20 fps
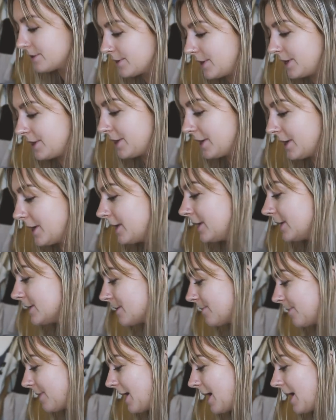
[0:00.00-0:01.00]
so I think it is
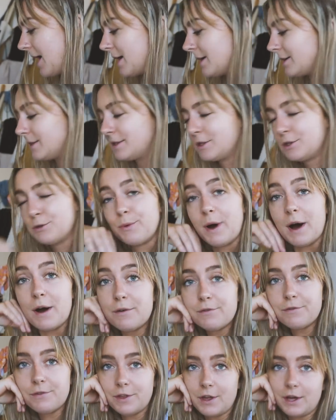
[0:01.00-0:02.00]
about
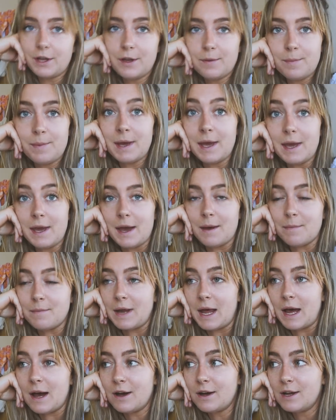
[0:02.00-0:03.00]
12:30 p.m.
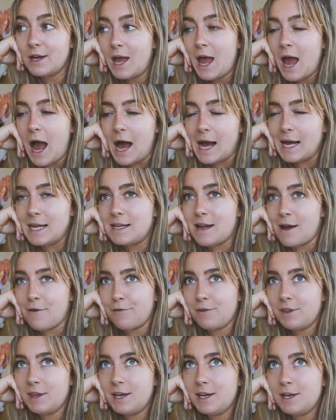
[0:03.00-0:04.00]
now. I
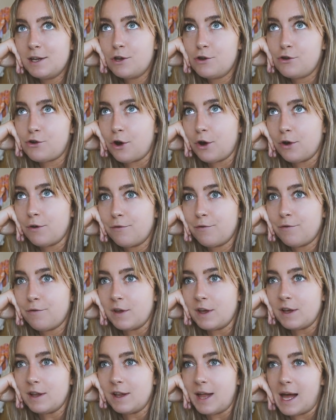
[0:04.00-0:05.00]
definitely don't
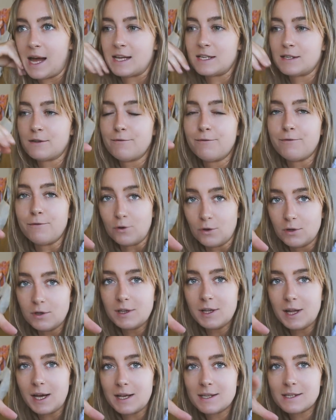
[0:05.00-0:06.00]
feel as
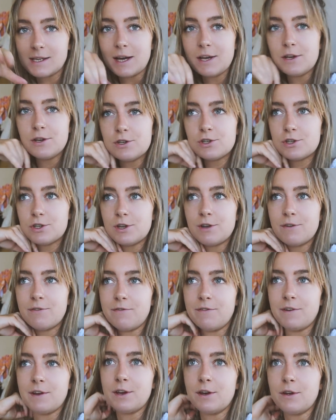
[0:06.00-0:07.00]
full as I usually
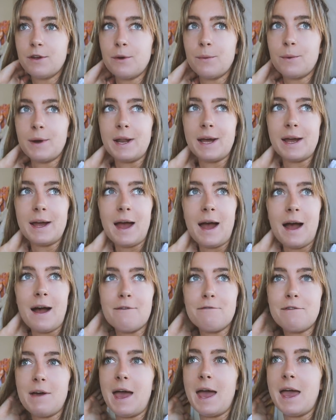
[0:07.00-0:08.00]
feel when I
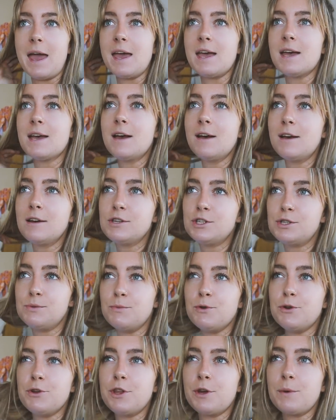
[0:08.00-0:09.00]
have a
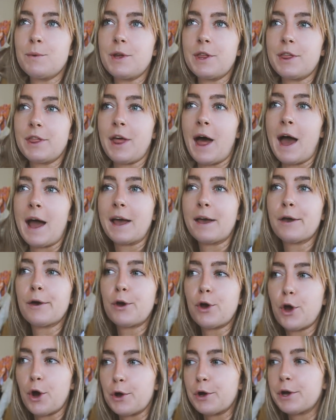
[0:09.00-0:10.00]
smoothie with
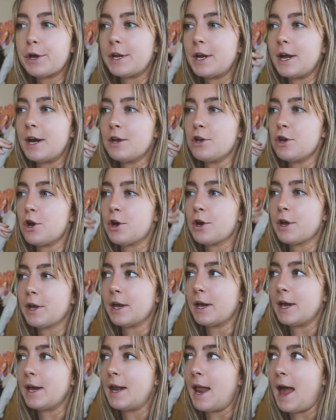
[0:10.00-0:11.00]
like coconut
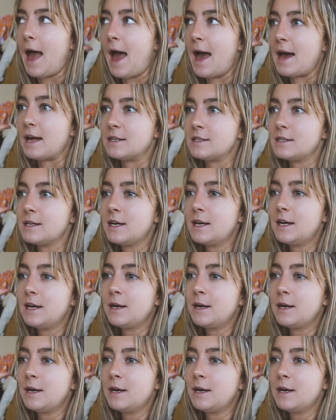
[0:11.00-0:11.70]
yogurt and